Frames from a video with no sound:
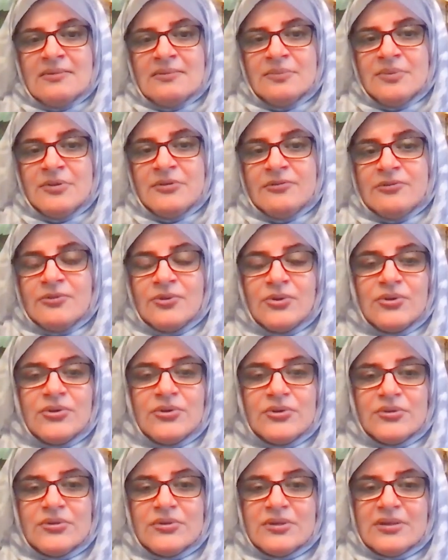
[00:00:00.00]

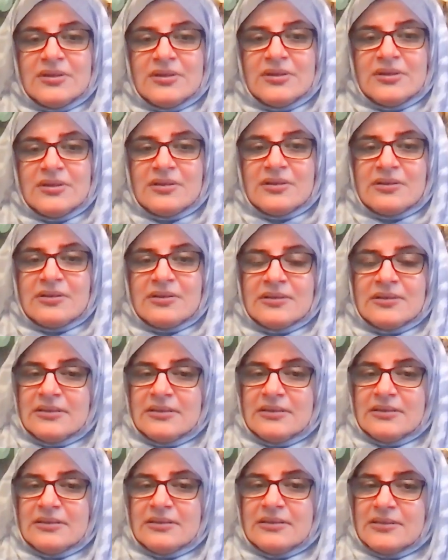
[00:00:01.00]
before the
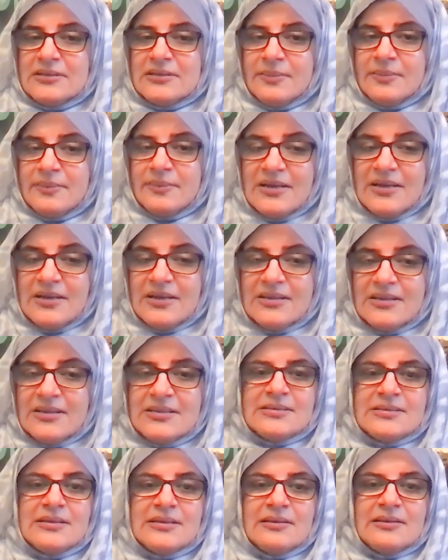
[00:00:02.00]

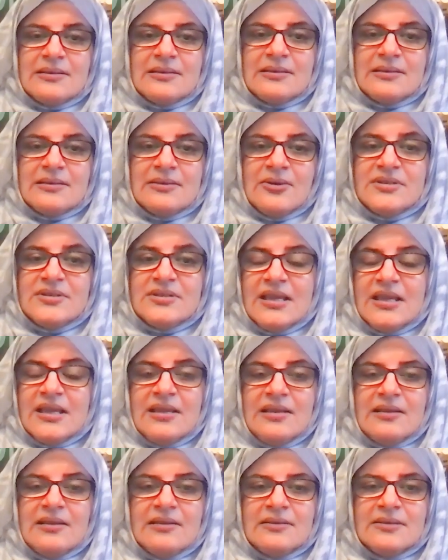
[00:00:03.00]
demands of the
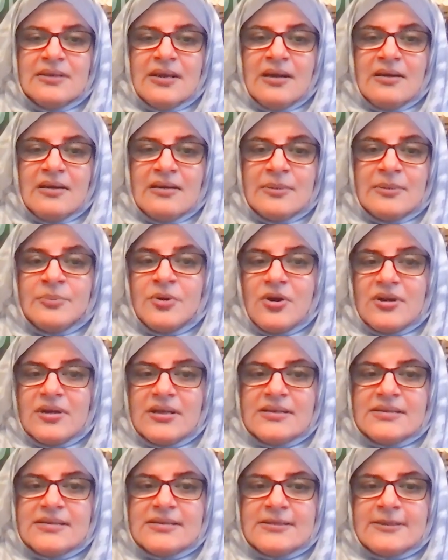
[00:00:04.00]
day are upon
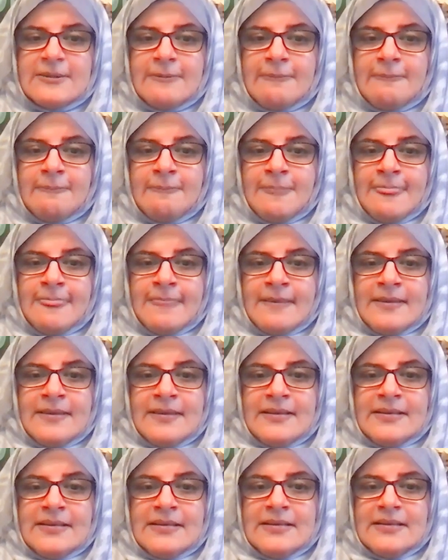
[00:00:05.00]
us.
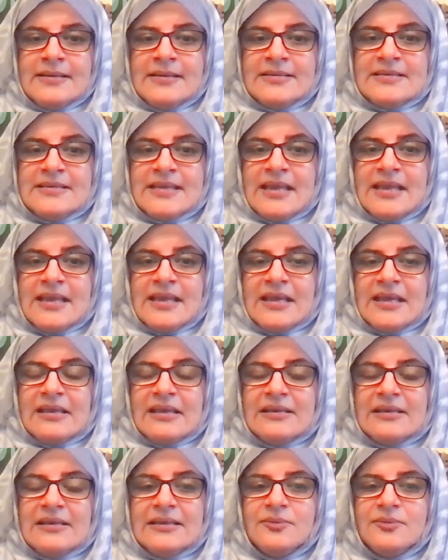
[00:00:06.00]
And
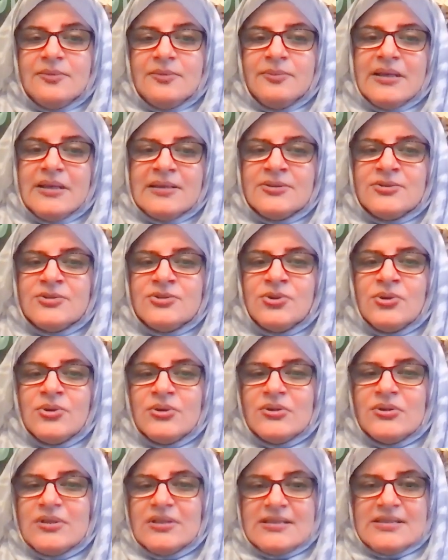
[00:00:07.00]
secondly, we can
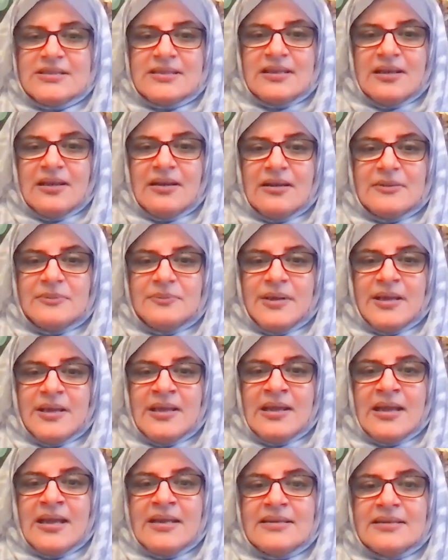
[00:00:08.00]
adorn the salah by
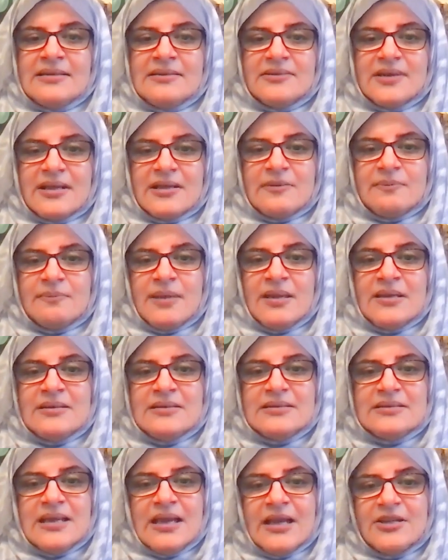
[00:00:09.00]
adding
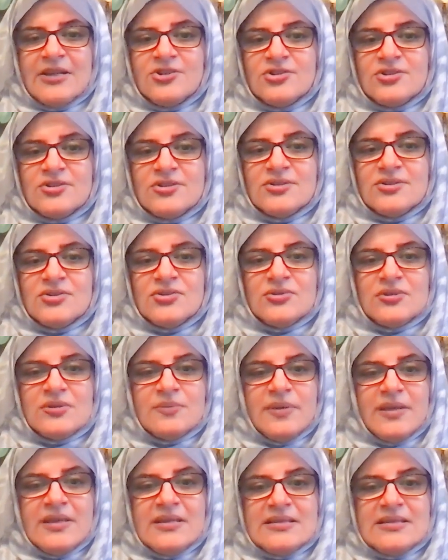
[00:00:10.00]
recommended actions to the
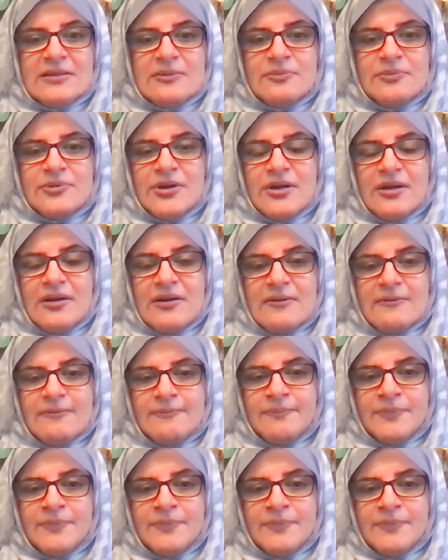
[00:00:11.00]
basic prayer.